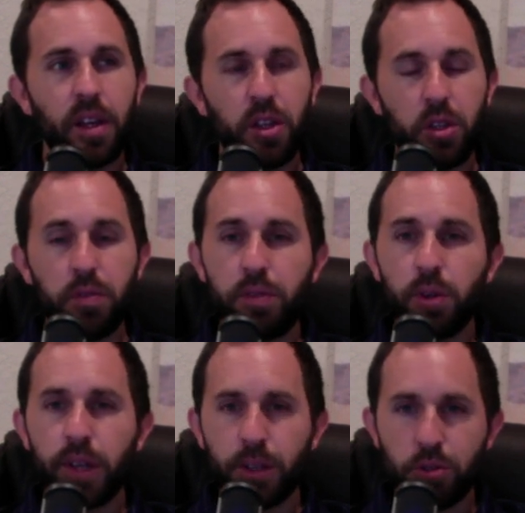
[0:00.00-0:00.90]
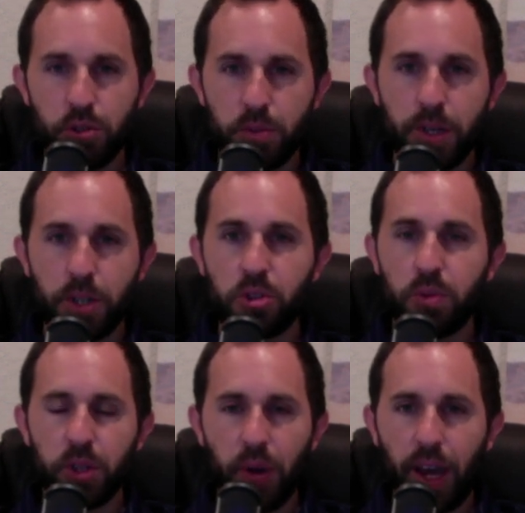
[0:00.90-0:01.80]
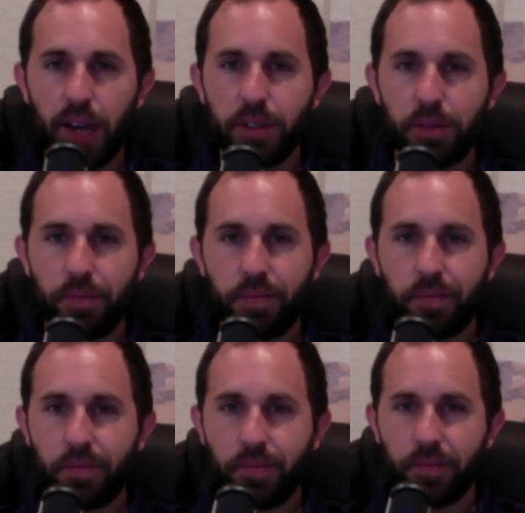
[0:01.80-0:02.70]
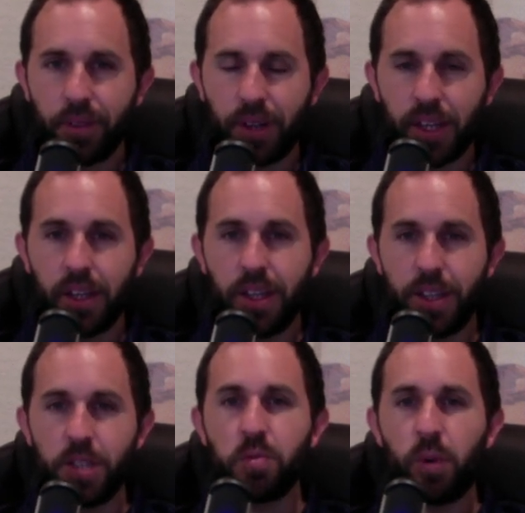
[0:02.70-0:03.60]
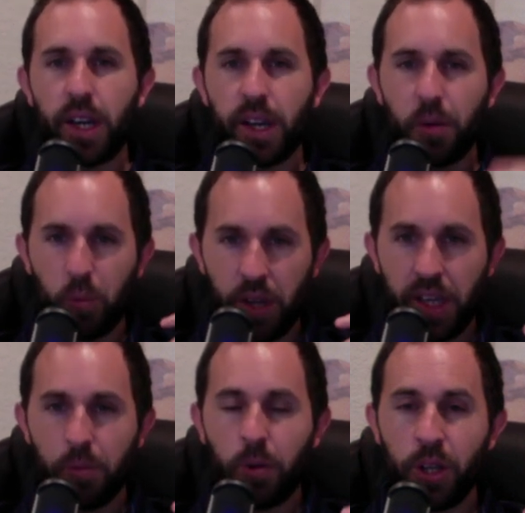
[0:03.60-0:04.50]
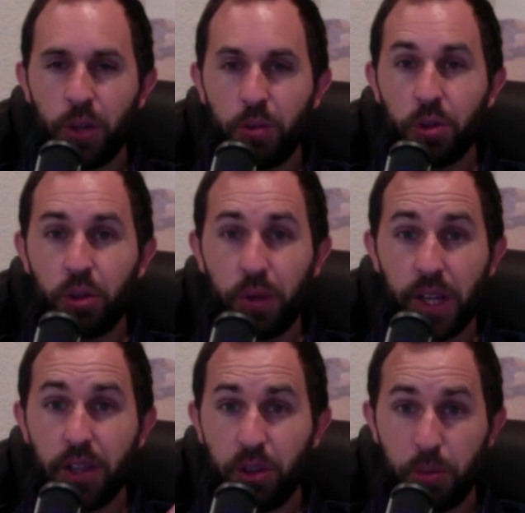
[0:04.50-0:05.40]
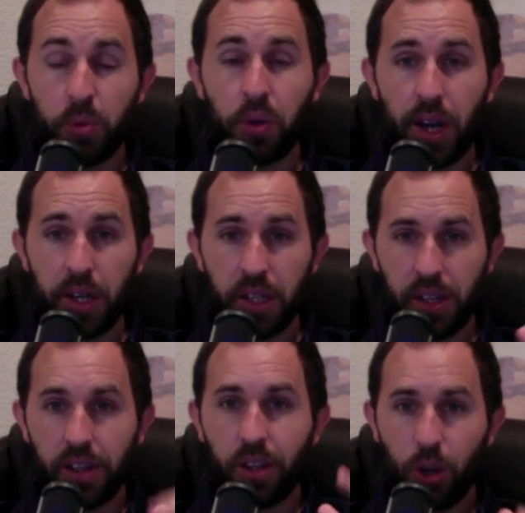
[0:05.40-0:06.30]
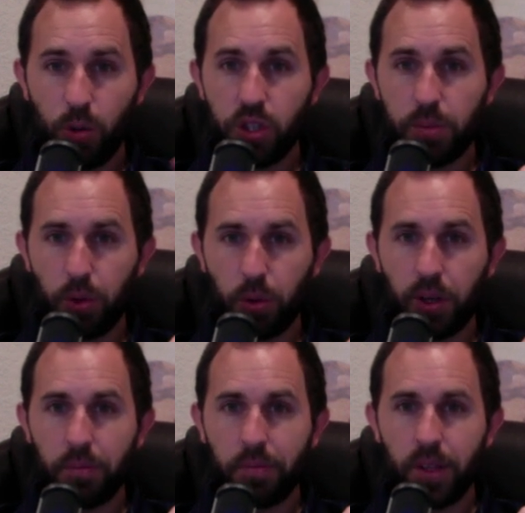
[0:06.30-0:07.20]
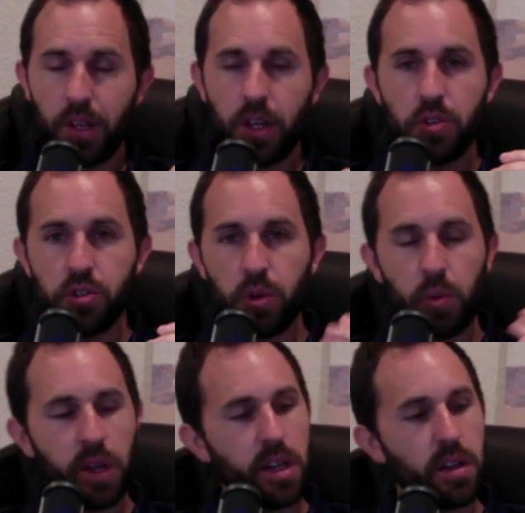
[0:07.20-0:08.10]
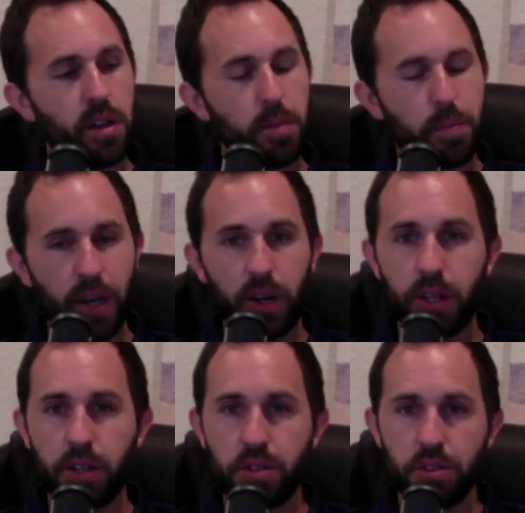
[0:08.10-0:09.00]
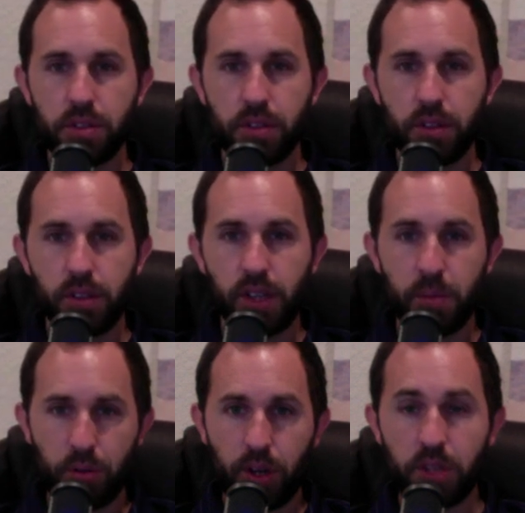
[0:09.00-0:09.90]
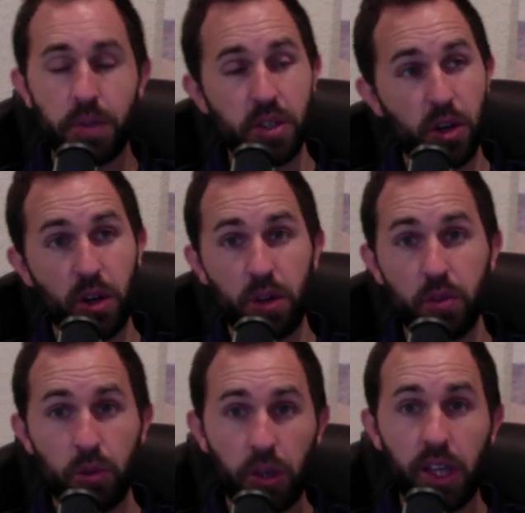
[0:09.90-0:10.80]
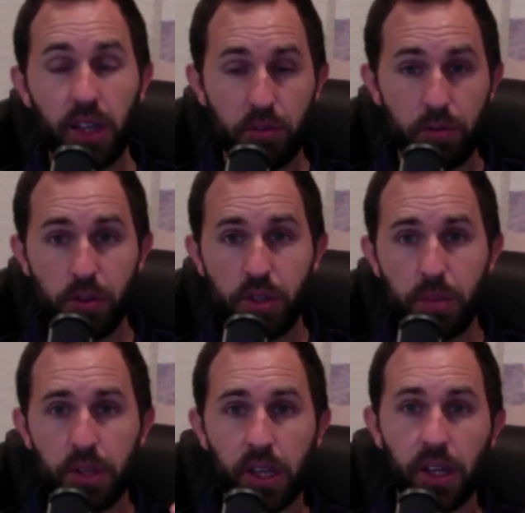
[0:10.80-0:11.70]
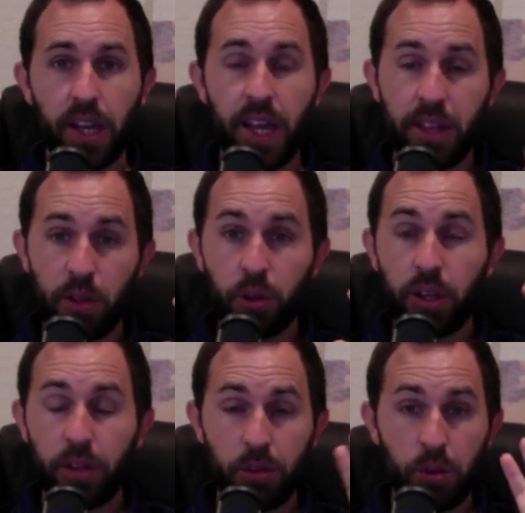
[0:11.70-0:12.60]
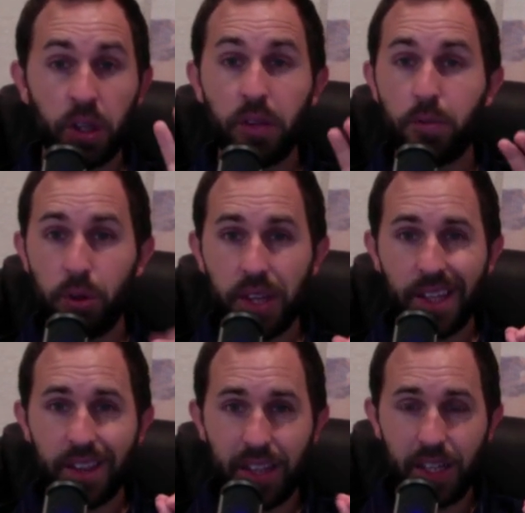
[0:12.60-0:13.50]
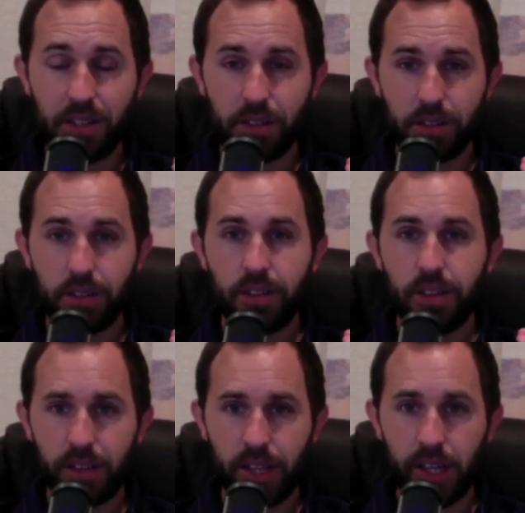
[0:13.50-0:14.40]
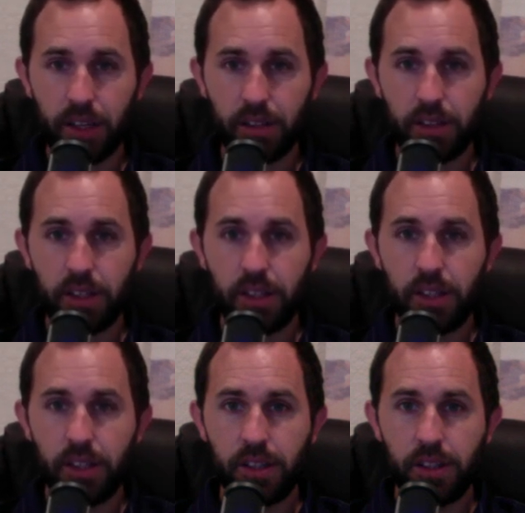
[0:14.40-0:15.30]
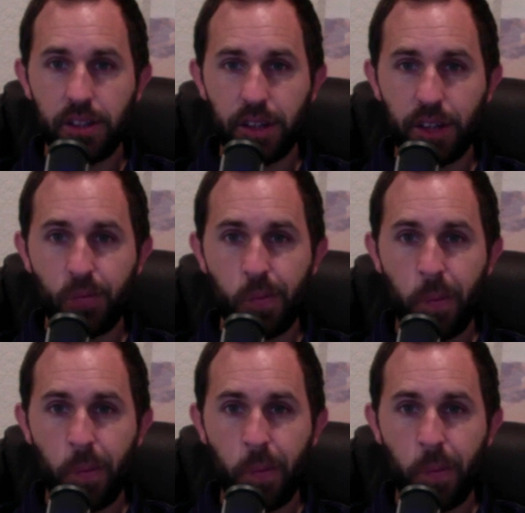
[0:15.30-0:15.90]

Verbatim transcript: you feel extra special when you have it. All right. This is why we want you to create the Bugatti coaching program. So when parents and prospects are looking for something and they're looking for the elite thing, all right?